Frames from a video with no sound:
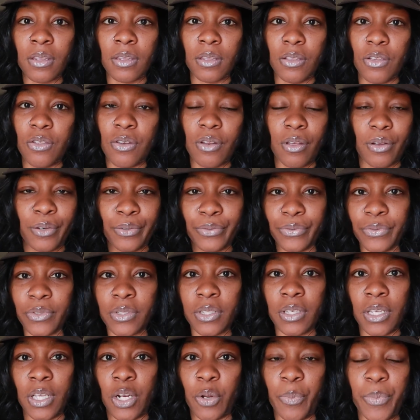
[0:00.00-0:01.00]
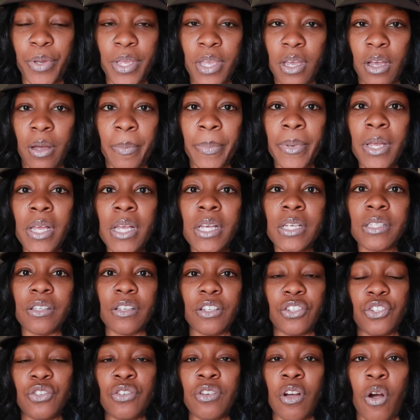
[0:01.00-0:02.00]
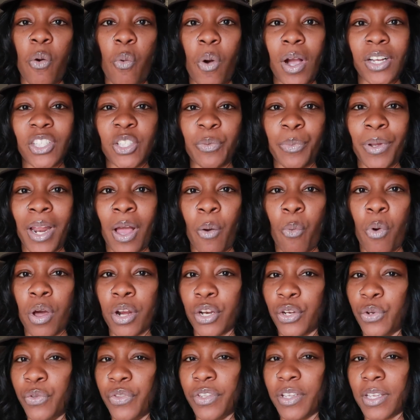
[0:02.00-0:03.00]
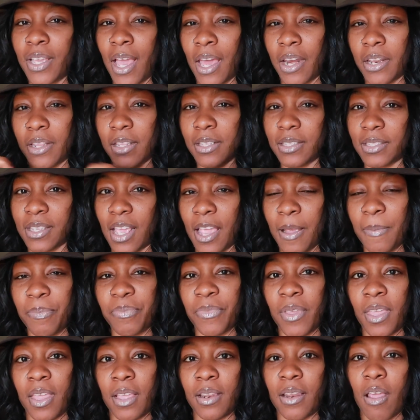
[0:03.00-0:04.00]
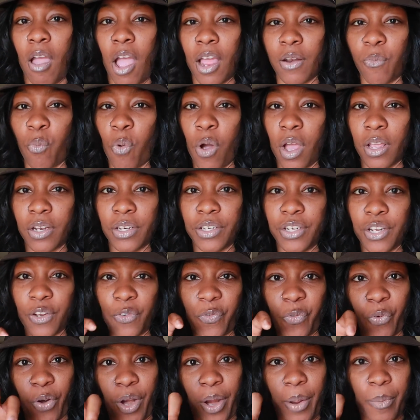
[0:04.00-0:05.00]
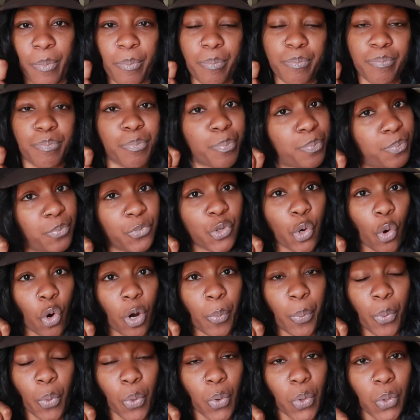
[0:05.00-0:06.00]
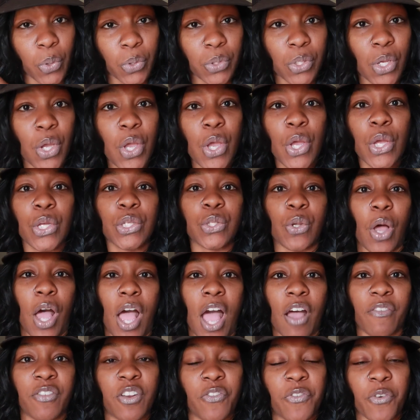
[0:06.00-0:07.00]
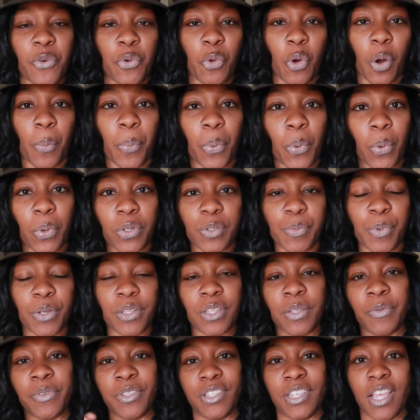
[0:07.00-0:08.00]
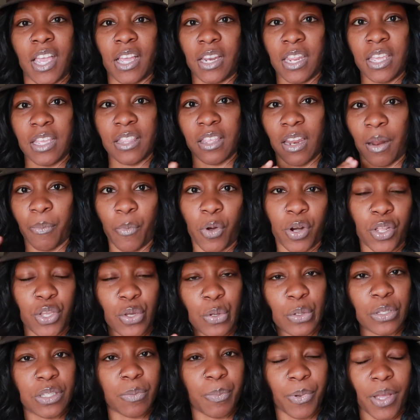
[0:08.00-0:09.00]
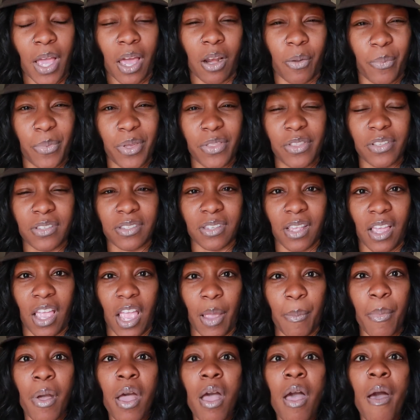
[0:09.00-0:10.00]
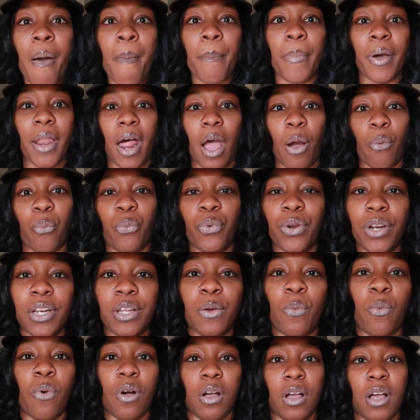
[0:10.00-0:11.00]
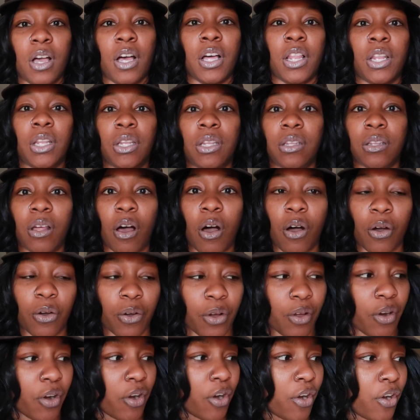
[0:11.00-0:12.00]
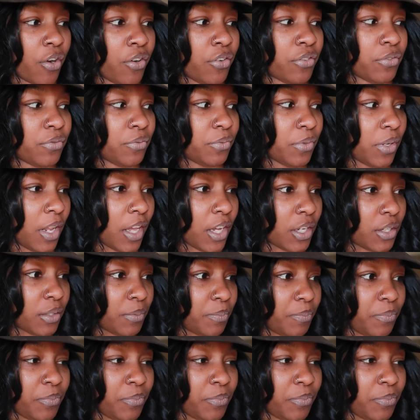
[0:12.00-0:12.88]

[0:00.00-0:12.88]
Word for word: you know, it'll be up so that you can go watch it. But I want to do the kind of the same thing. Now I want different door pulls. So I have different door pulls, but the technique that I'm going to use kind of be the same. But I really want a longer, like